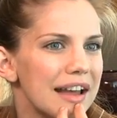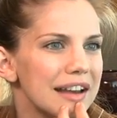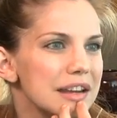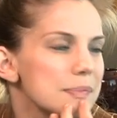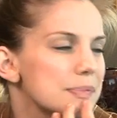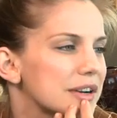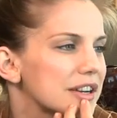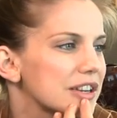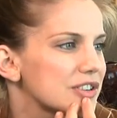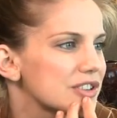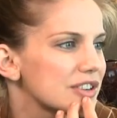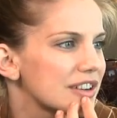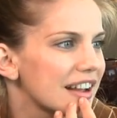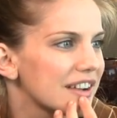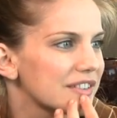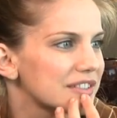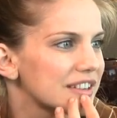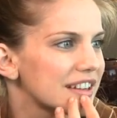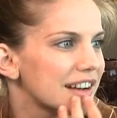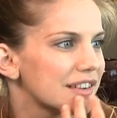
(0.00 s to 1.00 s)
anybody should
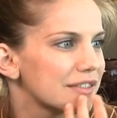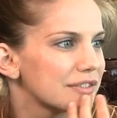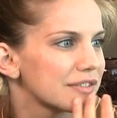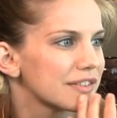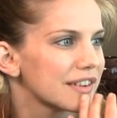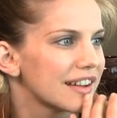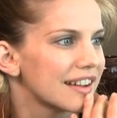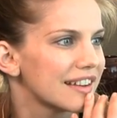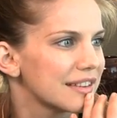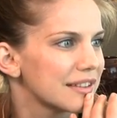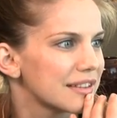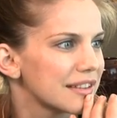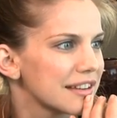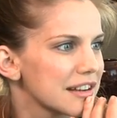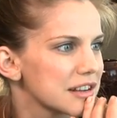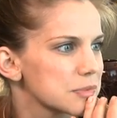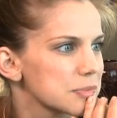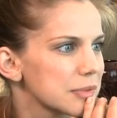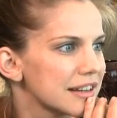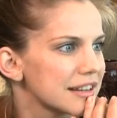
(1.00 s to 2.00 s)
have to have
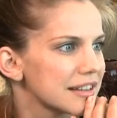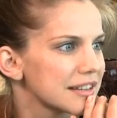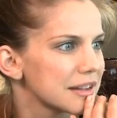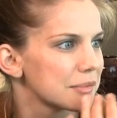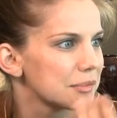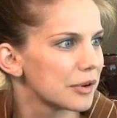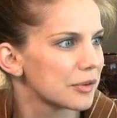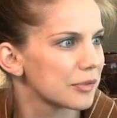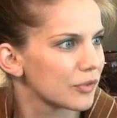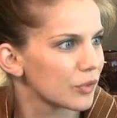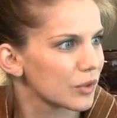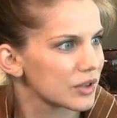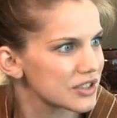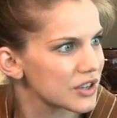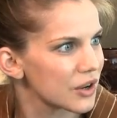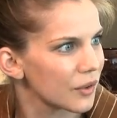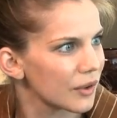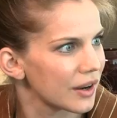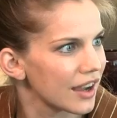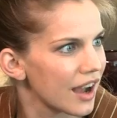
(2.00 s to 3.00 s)
anything explained to them of
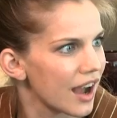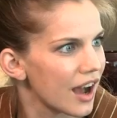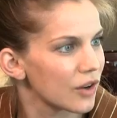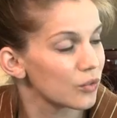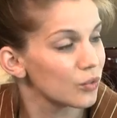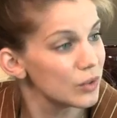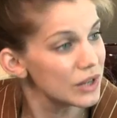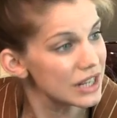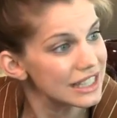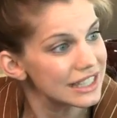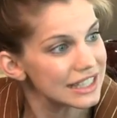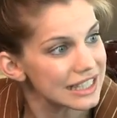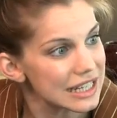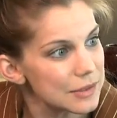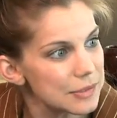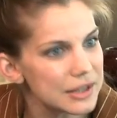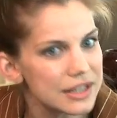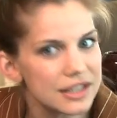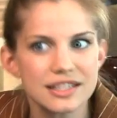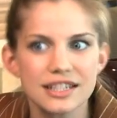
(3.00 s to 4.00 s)
what's going on,
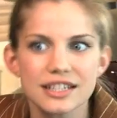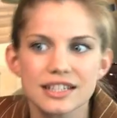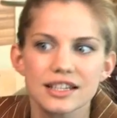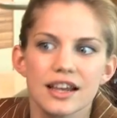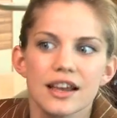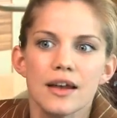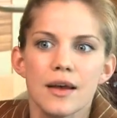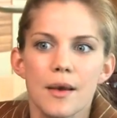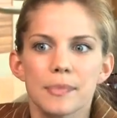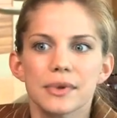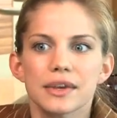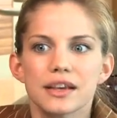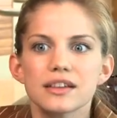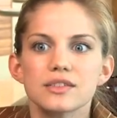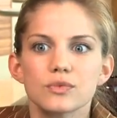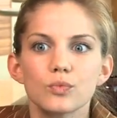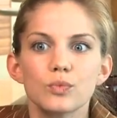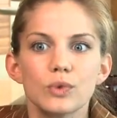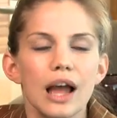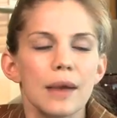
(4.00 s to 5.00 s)
really, because I
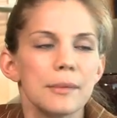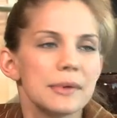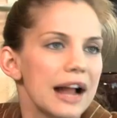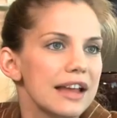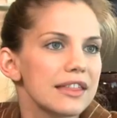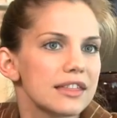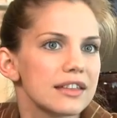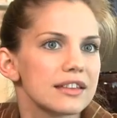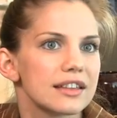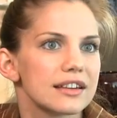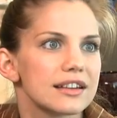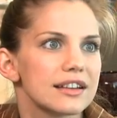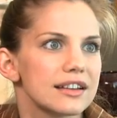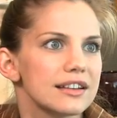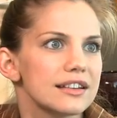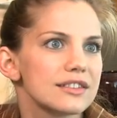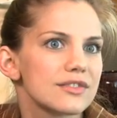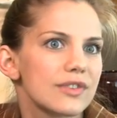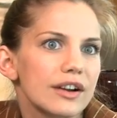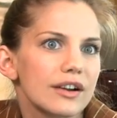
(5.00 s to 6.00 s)
mean, I think that
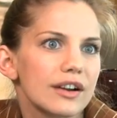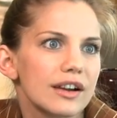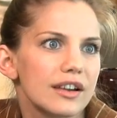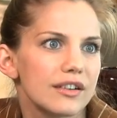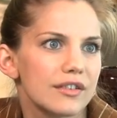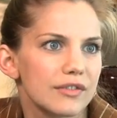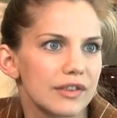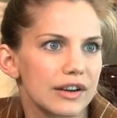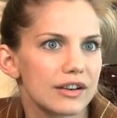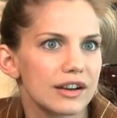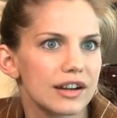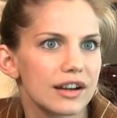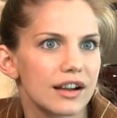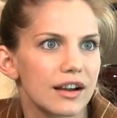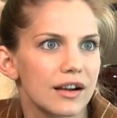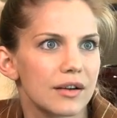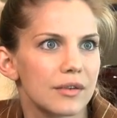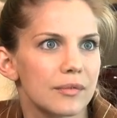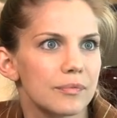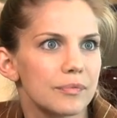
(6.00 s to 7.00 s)
it is very, very,
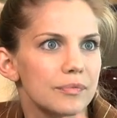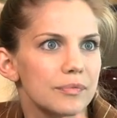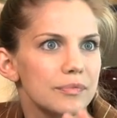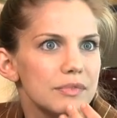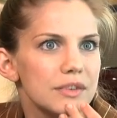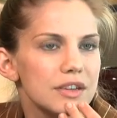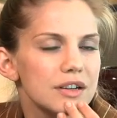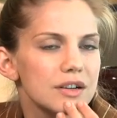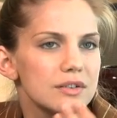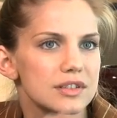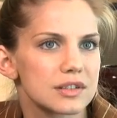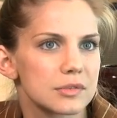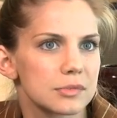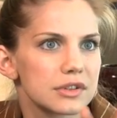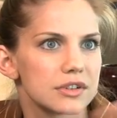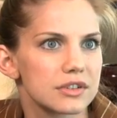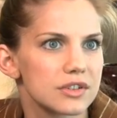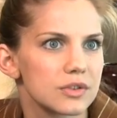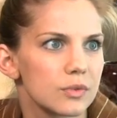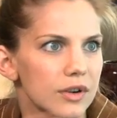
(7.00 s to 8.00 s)
you know,
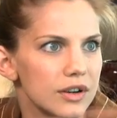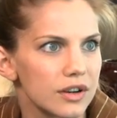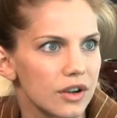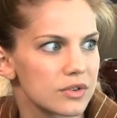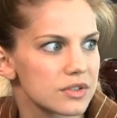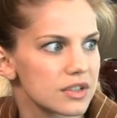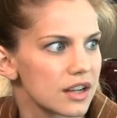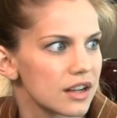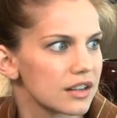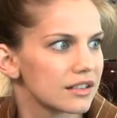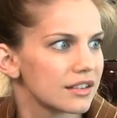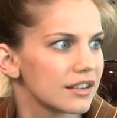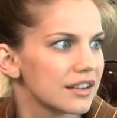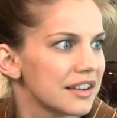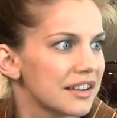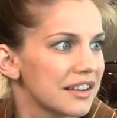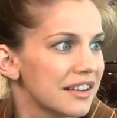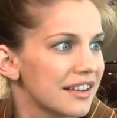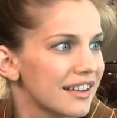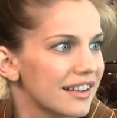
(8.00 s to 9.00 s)
similar to what goes
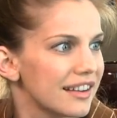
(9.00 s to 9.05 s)
on